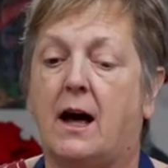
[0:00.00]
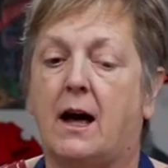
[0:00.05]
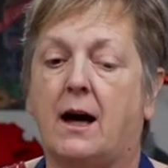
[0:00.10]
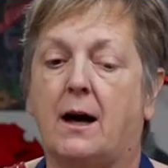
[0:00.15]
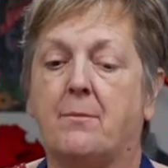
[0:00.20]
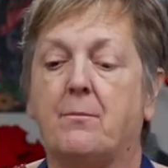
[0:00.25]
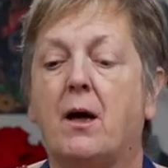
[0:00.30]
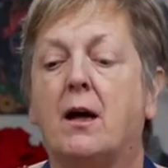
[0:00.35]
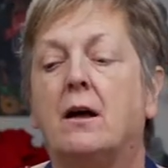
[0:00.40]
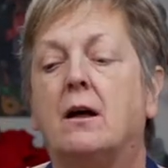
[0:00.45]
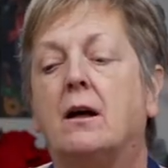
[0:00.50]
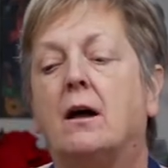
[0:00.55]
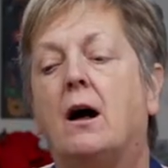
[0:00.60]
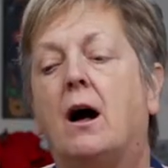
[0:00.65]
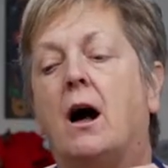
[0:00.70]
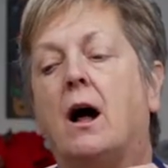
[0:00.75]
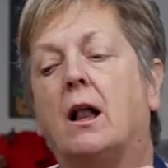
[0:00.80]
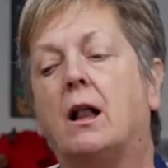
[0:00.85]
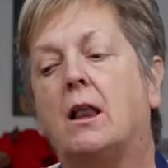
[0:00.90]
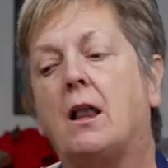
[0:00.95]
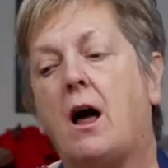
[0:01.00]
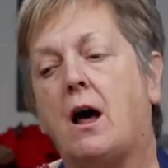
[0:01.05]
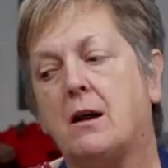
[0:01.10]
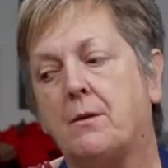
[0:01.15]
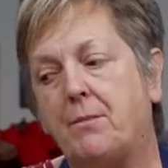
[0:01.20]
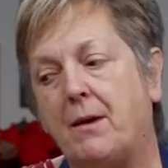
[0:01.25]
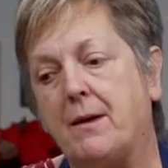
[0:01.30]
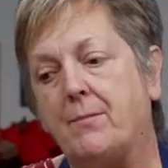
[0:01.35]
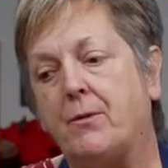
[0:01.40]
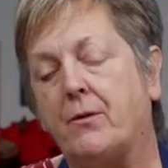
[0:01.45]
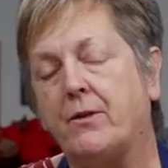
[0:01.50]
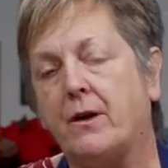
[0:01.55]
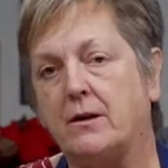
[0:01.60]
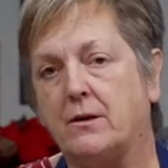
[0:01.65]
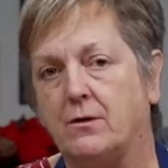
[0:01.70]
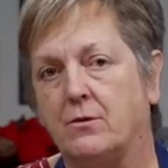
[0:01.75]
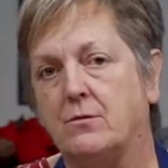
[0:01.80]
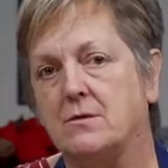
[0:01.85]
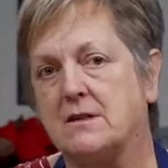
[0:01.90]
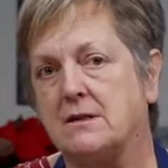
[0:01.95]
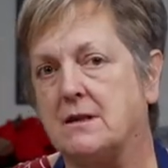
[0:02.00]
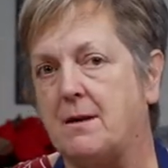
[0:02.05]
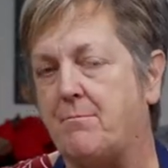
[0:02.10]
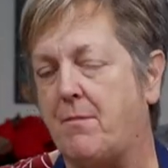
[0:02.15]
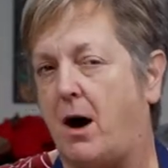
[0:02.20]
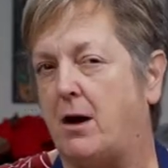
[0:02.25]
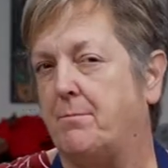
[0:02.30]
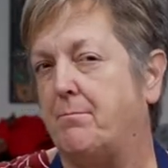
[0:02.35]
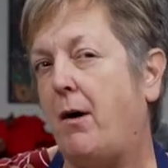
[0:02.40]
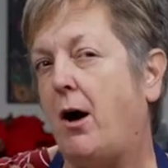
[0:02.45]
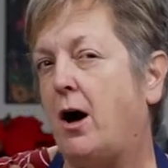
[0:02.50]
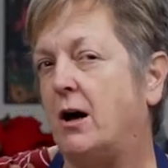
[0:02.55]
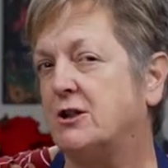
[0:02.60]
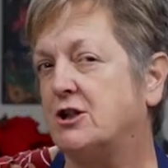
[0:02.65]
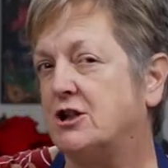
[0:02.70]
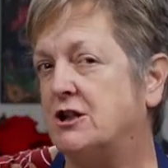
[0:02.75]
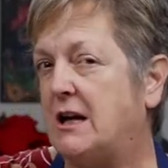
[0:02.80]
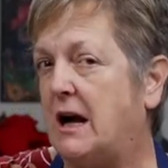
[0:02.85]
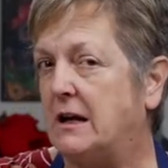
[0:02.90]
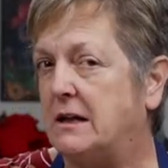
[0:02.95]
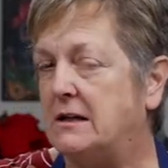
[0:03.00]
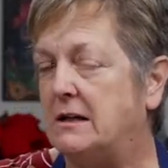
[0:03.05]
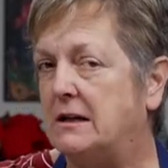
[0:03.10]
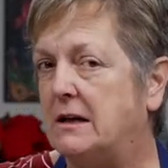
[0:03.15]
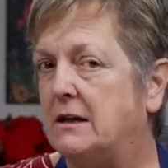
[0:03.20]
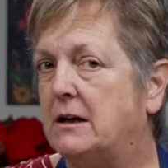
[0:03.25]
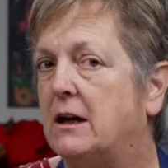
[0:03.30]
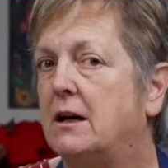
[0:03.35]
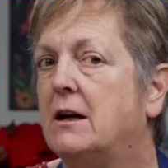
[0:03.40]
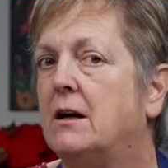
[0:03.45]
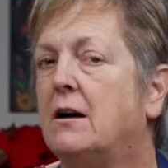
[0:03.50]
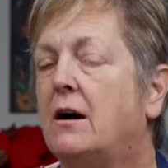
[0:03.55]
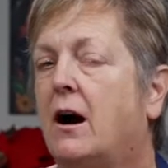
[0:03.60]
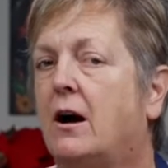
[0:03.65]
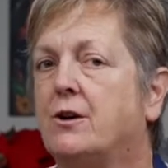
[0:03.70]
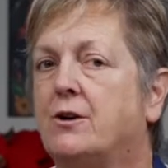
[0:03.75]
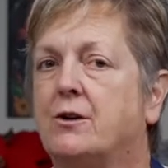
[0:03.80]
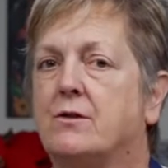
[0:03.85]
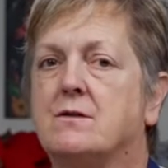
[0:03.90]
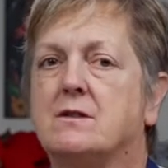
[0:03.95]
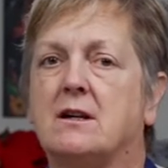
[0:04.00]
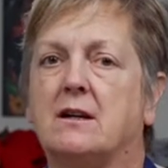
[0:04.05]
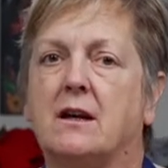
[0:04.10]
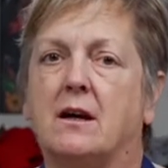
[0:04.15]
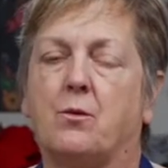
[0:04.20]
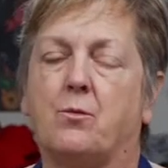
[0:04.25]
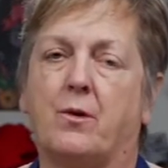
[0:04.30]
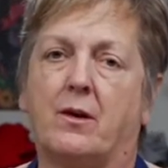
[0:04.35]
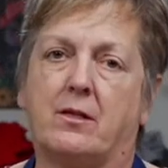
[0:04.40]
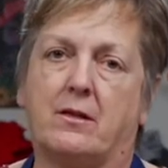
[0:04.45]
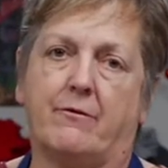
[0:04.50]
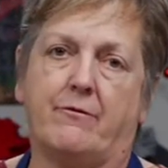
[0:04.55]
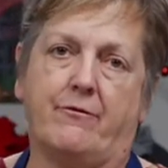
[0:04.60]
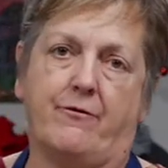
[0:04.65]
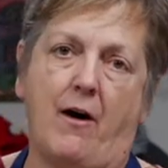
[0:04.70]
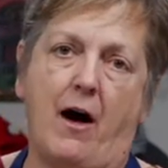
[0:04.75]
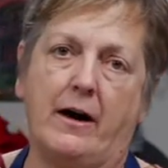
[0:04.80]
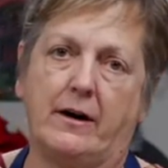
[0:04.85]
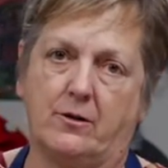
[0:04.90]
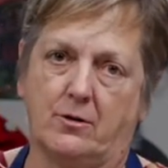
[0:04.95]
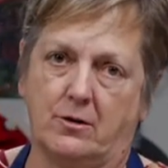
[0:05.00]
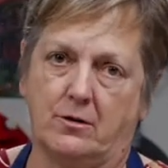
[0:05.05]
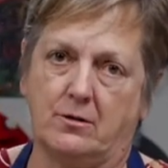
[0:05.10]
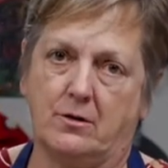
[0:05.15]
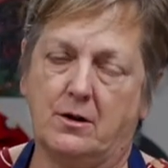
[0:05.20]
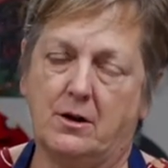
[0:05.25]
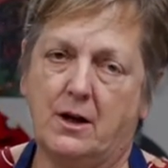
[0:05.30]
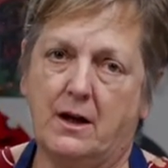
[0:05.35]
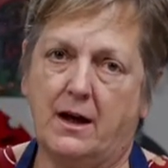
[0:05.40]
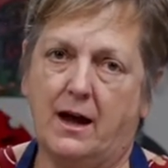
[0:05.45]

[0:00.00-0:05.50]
Um, a lot of people that use the Mod Podge technique are using it with the vinyl.